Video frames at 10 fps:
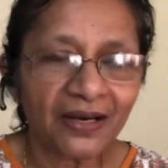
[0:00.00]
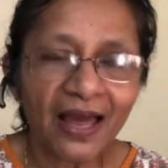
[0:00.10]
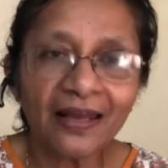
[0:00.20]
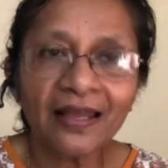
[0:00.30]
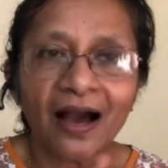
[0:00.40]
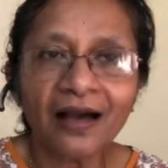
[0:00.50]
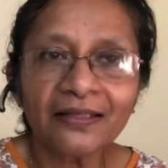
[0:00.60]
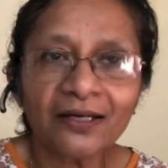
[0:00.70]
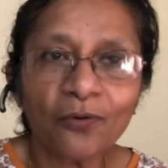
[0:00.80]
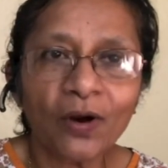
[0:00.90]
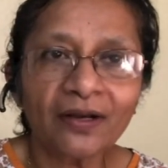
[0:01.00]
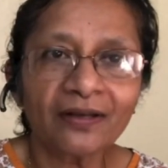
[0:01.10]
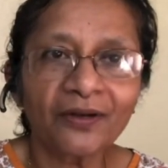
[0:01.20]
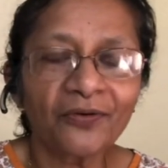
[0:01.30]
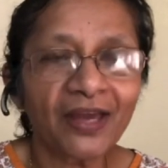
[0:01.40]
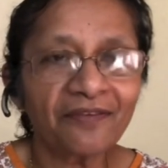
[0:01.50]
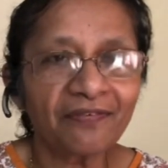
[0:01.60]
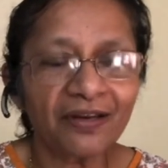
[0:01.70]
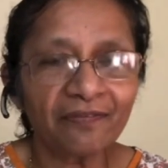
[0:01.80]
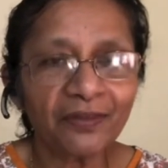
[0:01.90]
And the other quarter you can
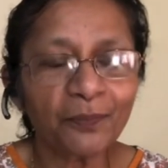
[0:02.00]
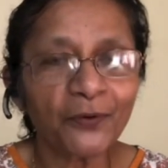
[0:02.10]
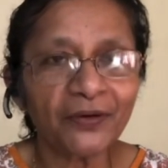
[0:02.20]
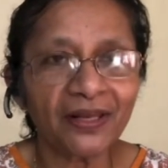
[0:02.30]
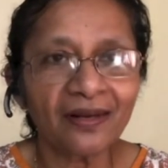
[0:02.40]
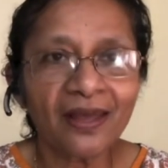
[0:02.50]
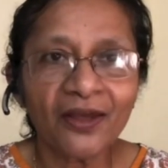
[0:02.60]
fill with protein.